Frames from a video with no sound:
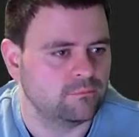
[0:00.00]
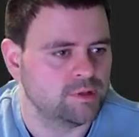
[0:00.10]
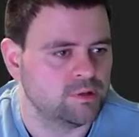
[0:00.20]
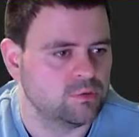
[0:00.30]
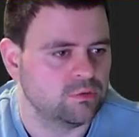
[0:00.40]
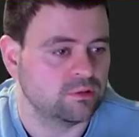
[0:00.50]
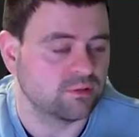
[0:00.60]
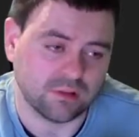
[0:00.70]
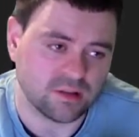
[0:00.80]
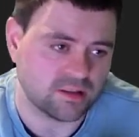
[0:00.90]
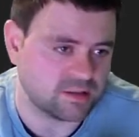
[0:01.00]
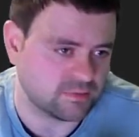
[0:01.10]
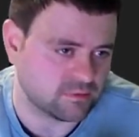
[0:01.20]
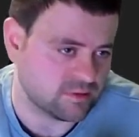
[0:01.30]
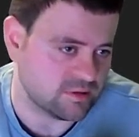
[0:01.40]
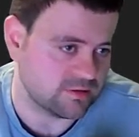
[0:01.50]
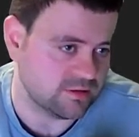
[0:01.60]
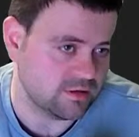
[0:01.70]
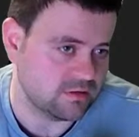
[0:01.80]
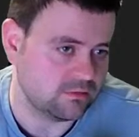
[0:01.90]
use a slightly different, isn't
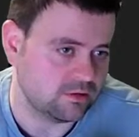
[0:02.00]
it?